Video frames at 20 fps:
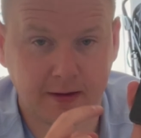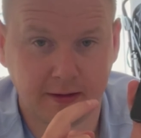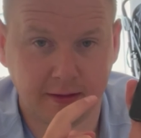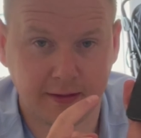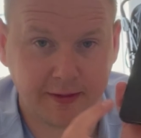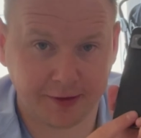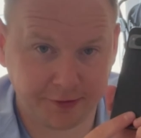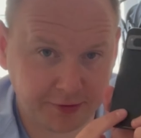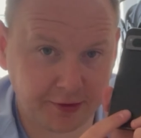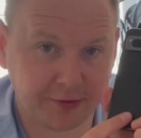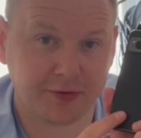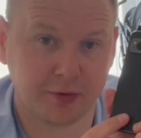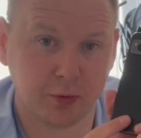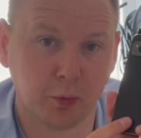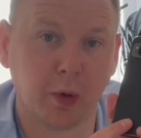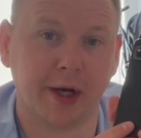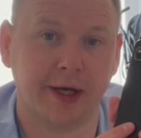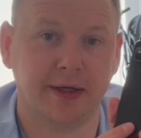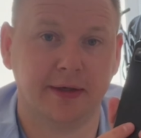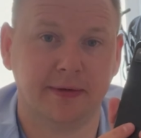this is the
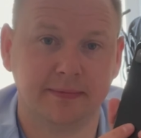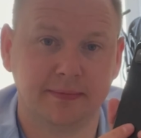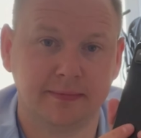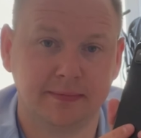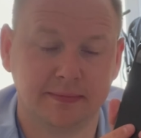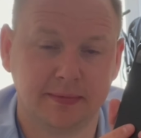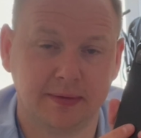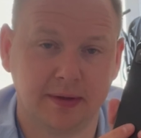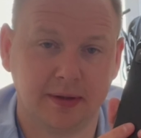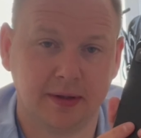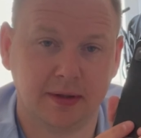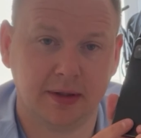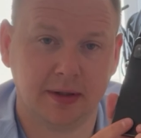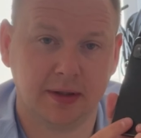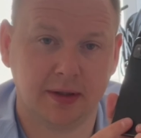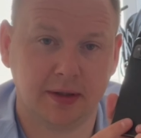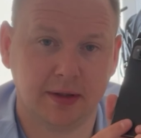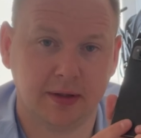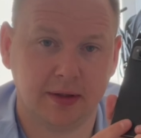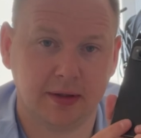one.
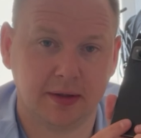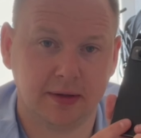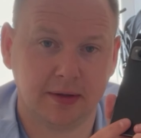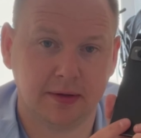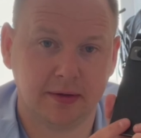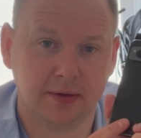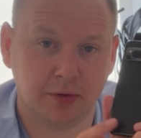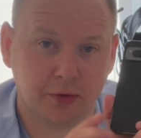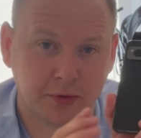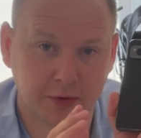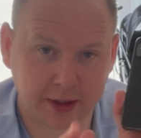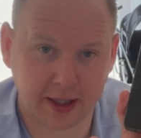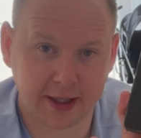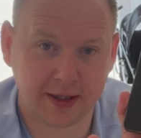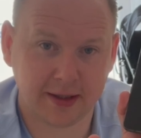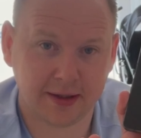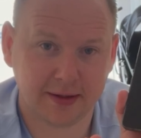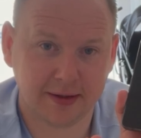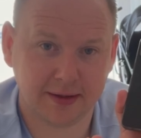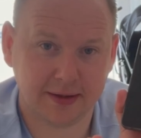
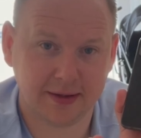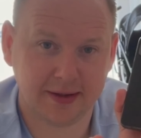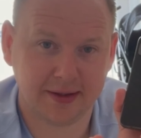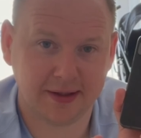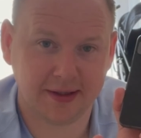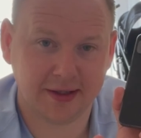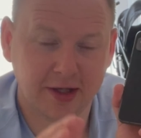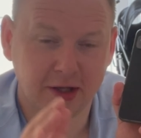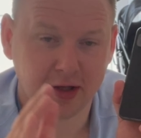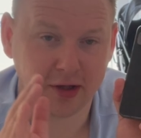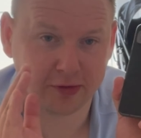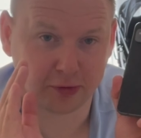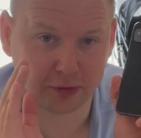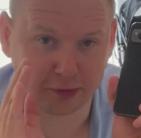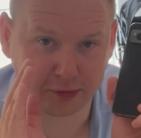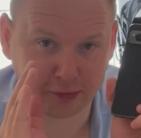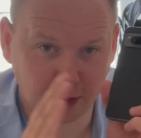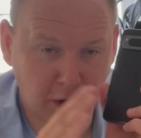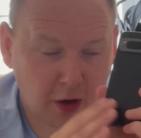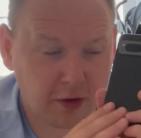Okay? So
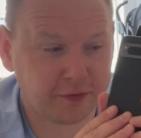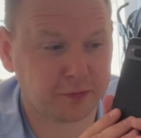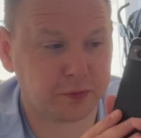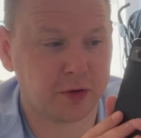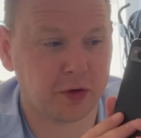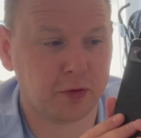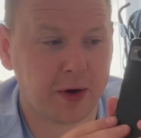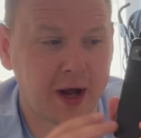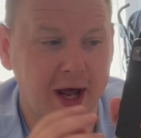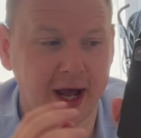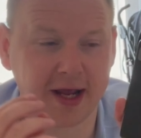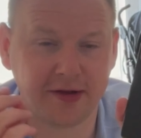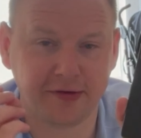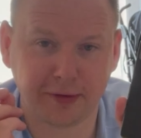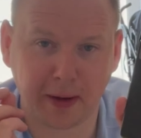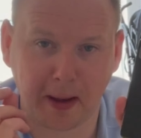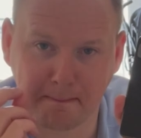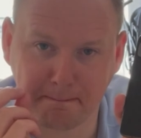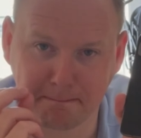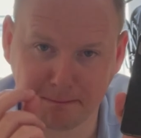software-wise,
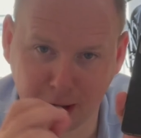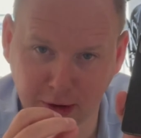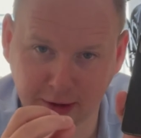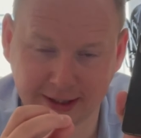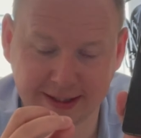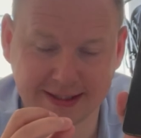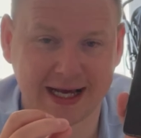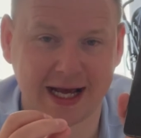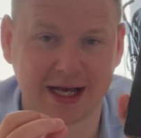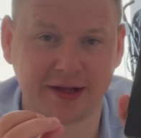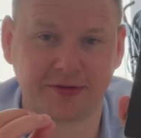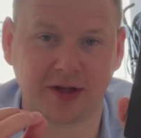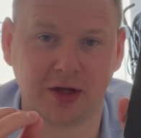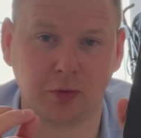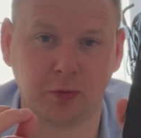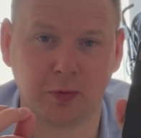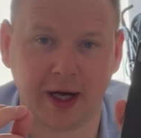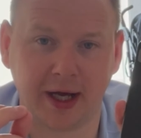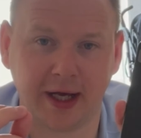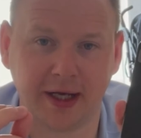
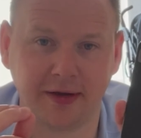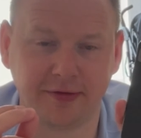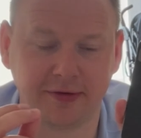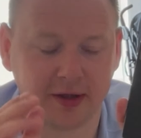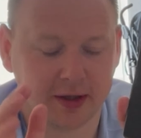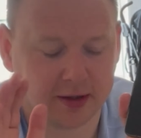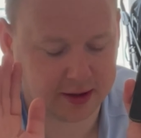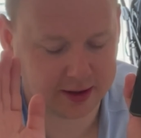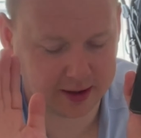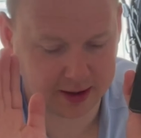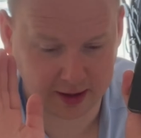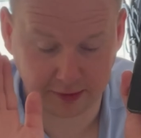multitasking-wise, and